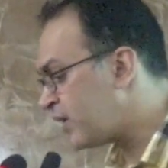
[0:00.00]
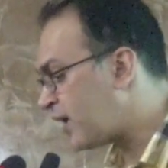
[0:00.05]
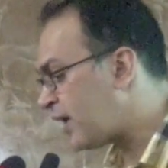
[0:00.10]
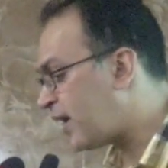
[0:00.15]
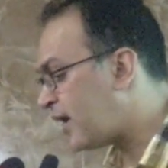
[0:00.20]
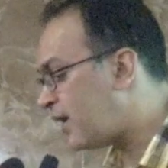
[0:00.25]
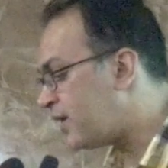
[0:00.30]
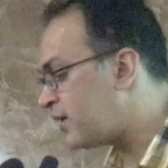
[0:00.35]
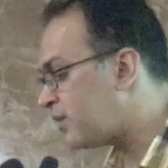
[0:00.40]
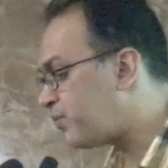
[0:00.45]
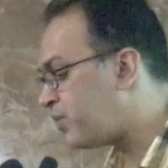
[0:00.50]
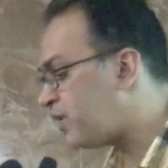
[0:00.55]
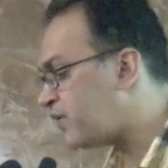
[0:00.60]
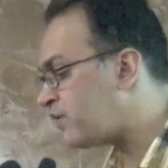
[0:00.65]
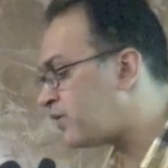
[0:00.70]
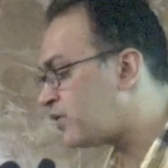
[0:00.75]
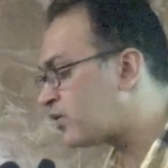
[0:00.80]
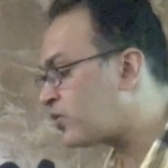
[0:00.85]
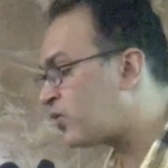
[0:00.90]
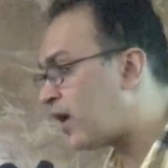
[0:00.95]
And
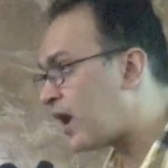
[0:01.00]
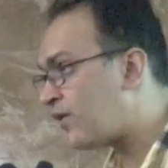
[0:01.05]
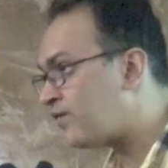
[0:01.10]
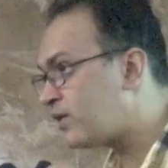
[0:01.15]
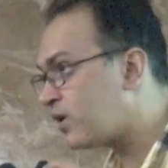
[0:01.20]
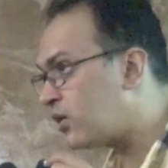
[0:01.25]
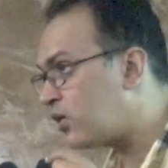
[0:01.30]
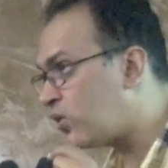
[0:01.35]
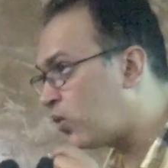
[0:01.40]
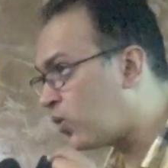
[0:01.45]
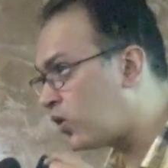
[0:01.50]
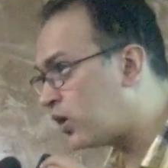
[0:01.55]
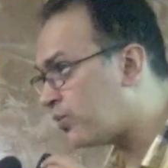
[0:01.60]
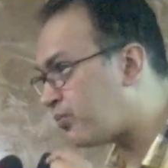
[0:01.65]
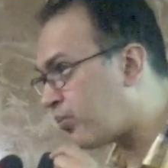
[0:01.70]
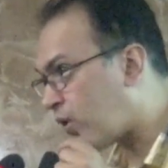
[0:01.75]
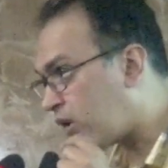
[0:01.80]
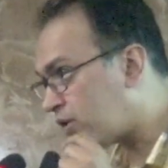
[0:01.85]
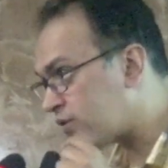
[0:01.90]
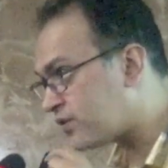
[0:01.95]
patients who having a
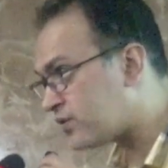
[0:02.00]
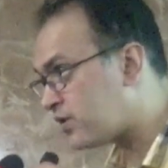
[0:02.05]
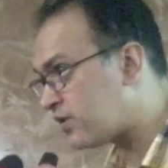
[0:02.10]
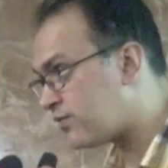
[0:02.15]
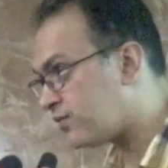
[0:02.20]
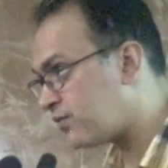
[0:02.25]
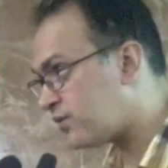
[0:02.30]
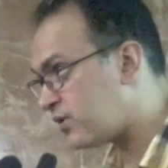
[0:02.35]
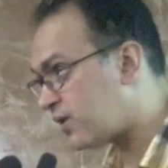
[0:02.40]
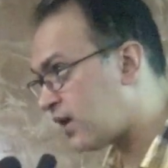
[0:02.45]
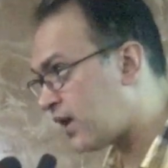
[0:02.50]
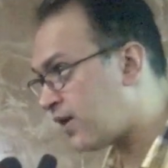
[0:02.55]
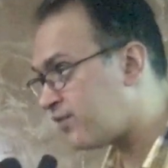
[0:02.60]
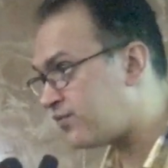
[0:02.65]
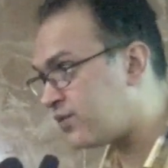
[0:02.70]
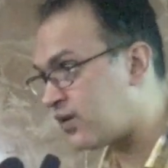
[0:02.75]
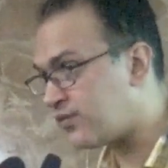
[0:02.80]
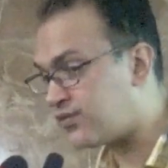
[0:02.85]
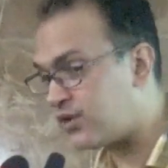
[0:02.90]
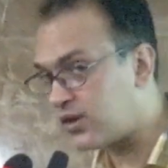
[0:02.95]
node positive
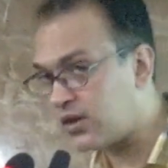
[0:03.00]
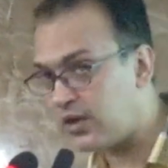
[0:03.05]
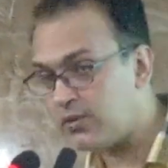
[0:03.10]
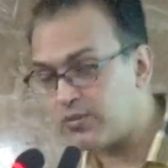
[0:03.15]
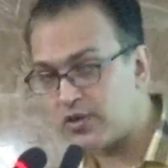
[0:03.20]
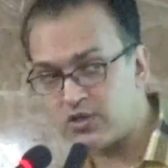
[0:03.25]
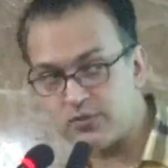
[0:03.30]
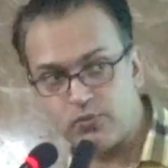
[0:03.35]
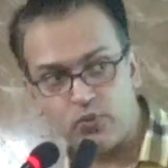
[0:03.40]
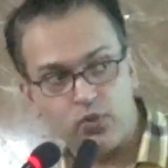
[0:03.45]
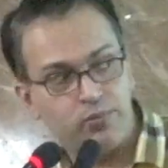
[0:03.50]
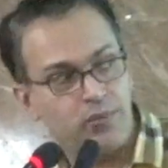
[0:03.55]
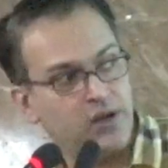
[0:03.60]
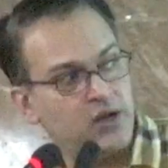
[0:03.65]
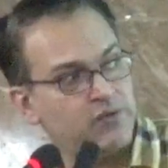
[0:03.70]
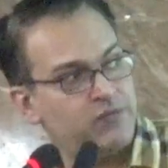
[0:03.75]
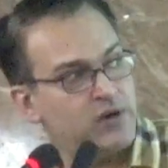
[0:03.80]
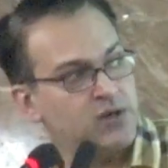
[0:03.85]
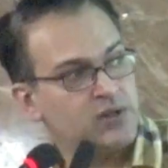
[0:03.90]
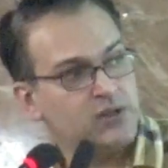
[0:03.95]
have definitely much more
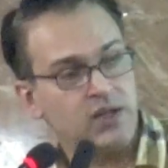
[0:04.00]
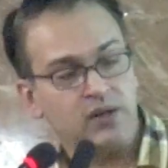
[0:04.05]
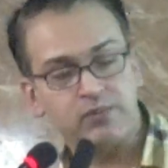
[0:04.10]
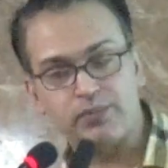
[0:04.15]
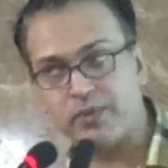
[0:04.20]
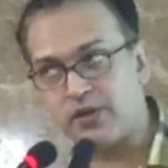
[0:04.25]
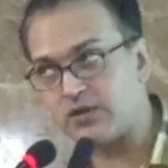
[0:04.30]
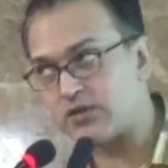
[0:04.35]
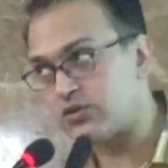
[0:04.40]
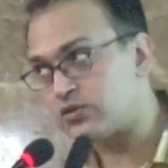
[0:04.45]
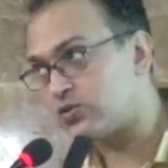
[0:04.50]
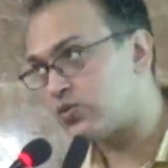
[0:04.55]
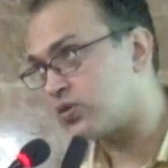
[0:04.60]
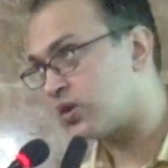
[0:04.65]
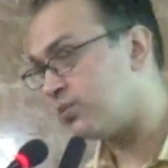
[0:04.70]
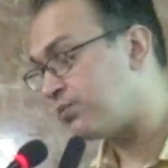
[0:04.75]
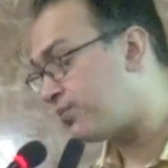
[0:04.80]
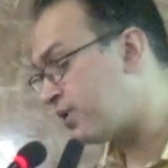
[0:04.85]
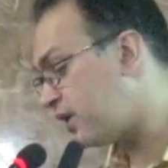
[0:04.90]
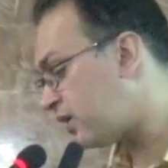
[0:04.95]
benefit than patients who
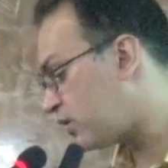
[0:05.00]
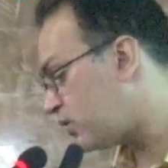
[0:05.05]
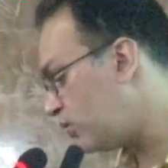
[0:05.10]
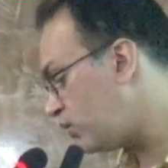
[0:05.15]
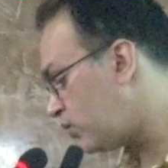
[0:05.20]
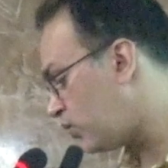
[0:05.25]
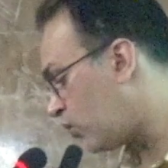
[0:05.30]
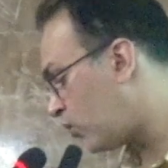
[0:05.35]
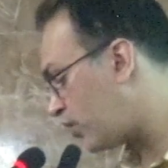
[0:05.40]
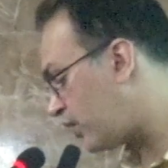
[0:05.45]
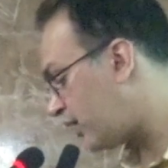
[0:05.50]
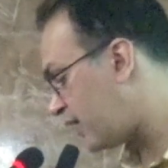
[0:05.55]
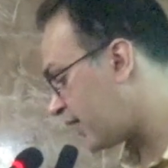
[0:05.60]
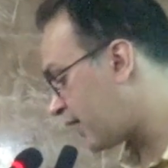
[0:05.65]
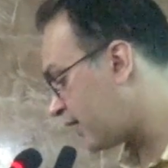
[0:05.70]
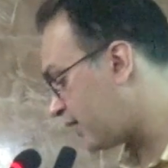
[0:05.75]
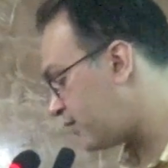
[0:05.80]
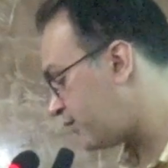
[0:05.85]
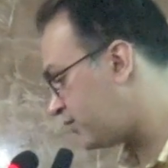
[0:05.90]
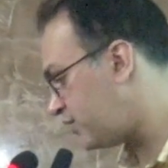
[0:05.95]
complete to node
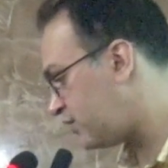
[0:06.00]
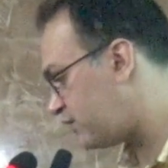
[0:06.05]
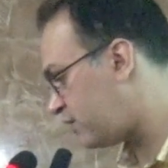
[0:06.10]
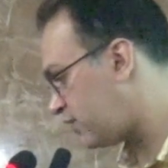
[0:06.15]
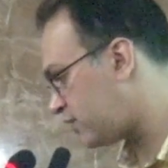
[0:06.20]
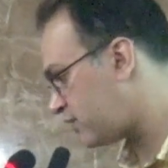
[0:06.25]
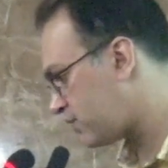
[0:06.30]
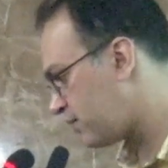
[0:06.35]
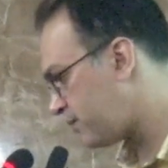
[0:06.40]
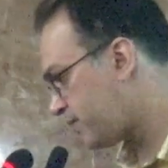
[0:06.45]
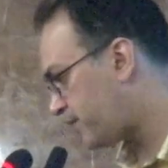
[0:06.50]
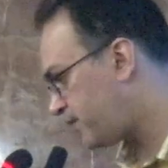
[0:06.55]
negative disease.